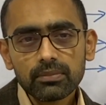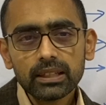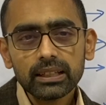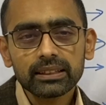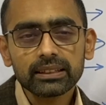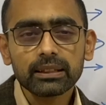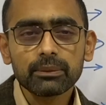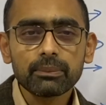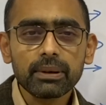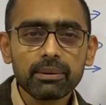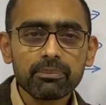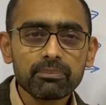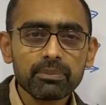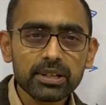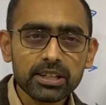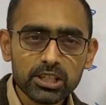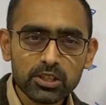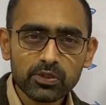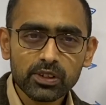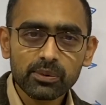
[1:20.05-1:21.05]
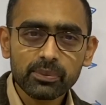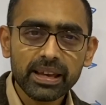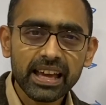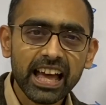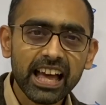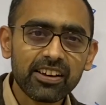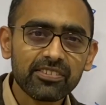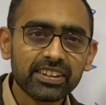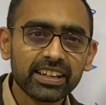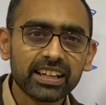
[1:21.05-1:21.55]
the members will be
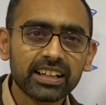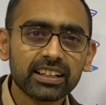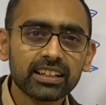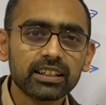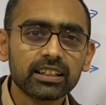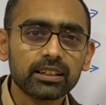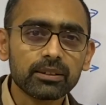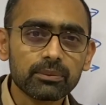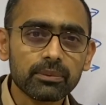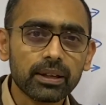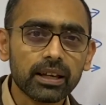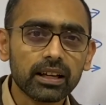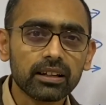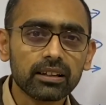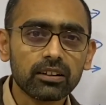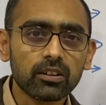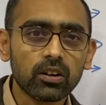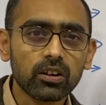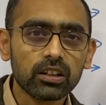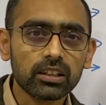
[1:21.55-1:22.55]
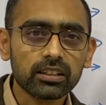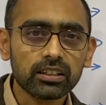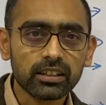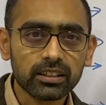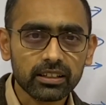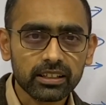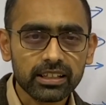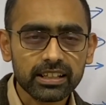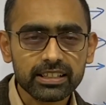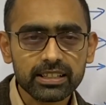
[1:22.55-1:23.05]
having
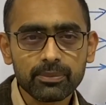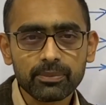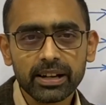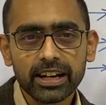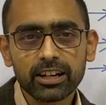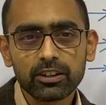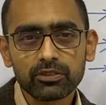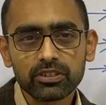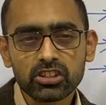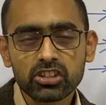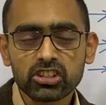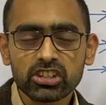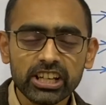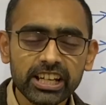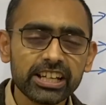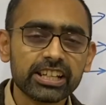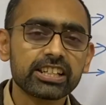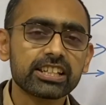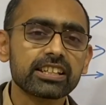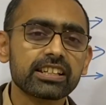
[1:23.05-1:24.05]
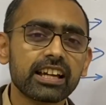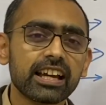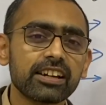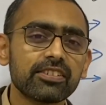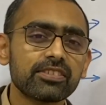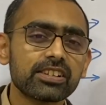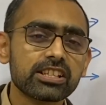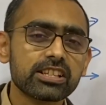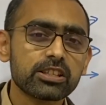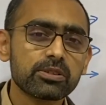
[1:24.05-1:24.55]
some kind of a sheet, and
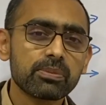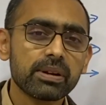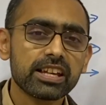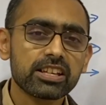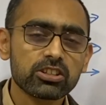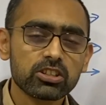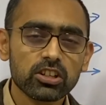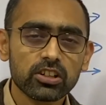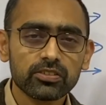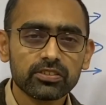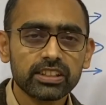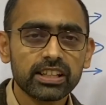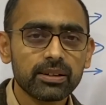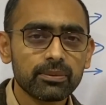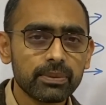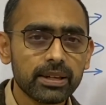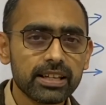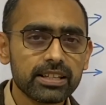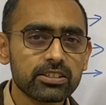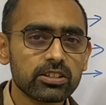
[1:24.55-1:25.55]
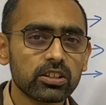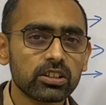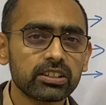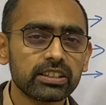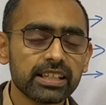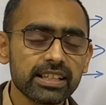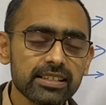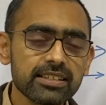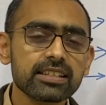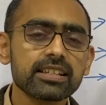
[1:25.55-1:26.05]
which is based on
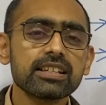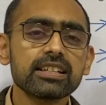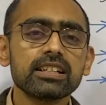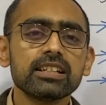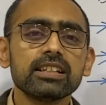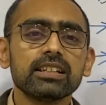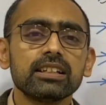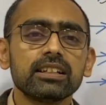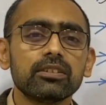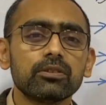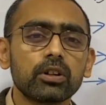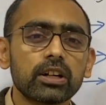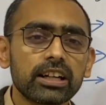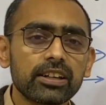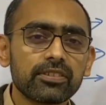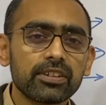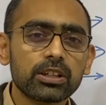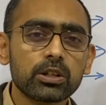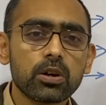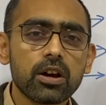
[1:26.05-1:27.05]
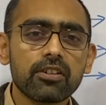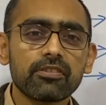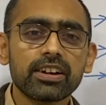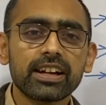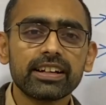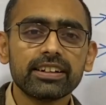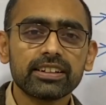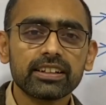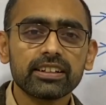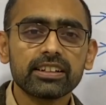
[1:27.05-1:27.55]
this whatever you have
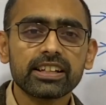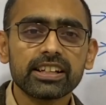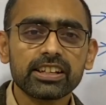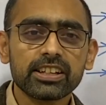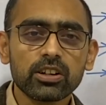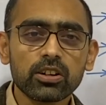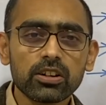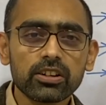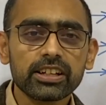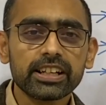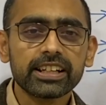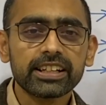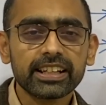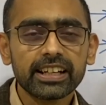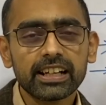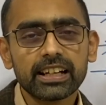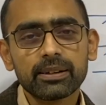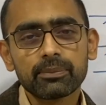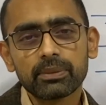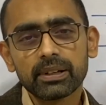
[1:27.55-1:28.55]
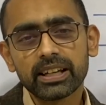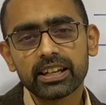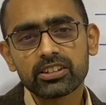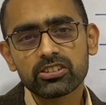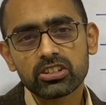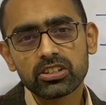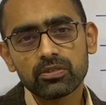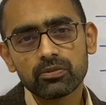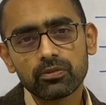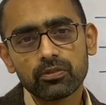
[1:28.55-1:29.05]
entered in your detailed
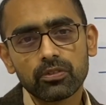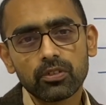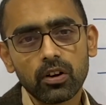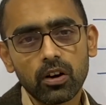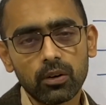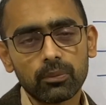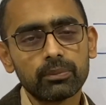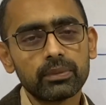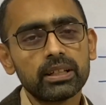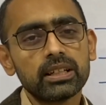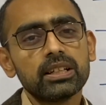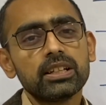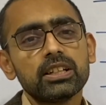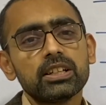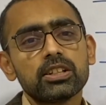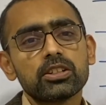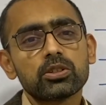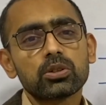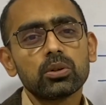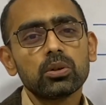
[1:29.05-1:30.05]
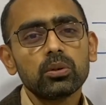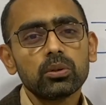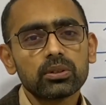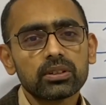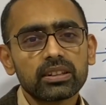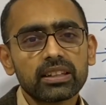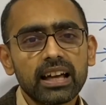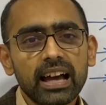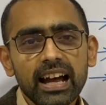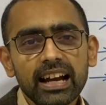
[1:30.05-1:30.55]
application form.
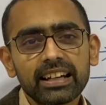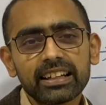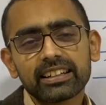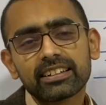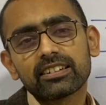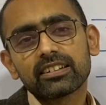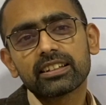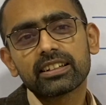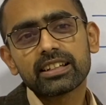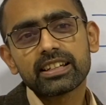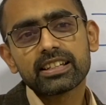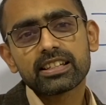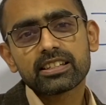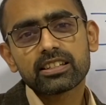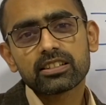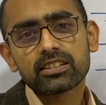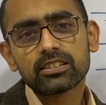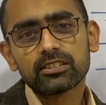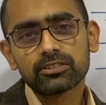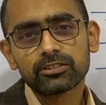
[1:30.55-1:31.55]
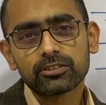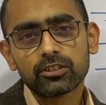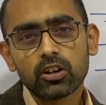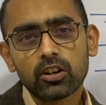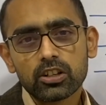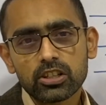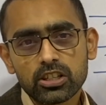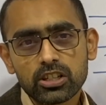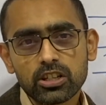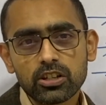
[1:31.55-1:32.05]
So that is of
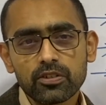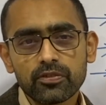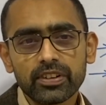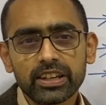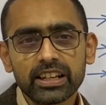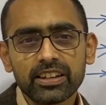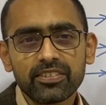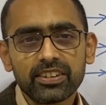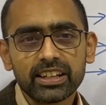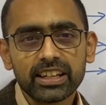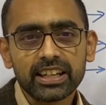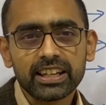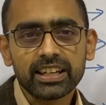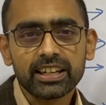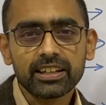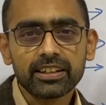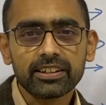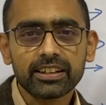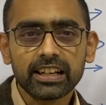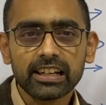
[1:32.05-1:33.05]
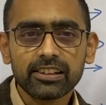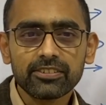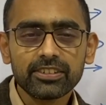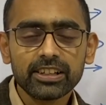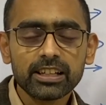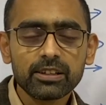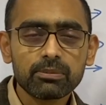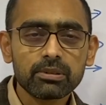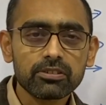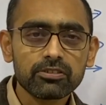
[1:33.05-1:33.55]
course very
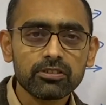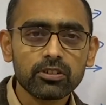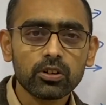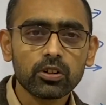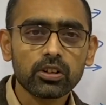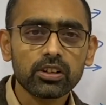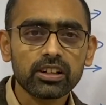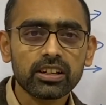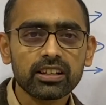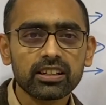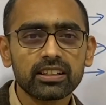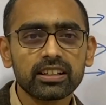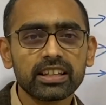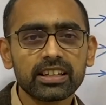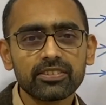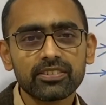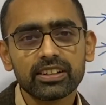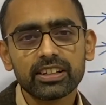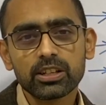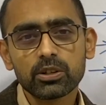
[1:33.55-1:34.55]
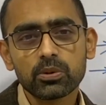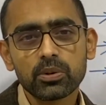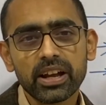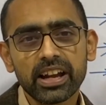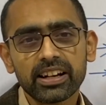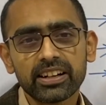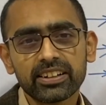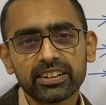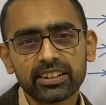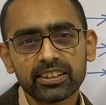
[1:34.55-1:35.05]
relevant before even you
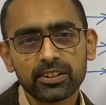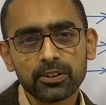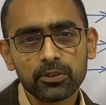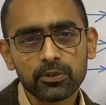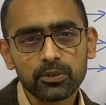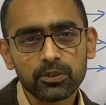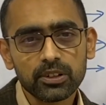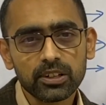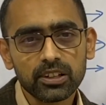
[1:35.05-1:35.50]
enter